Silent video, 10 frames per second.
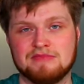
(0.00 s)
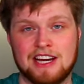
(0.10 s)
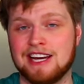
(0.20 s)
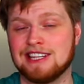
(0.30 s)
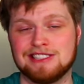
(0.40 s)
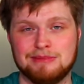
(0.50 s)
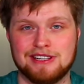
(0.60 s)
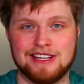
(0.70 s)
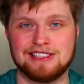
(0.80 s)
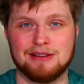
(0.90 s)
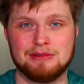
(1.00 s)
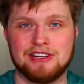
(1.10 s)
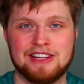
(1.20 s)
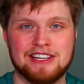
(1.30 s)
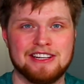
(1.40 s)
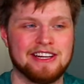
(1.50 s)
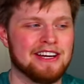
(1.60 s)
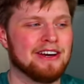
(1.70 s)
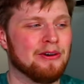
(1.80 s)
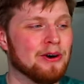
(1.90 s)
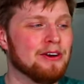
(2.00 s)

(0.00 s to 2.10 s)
I guess it'd be a nice upgrade then. Or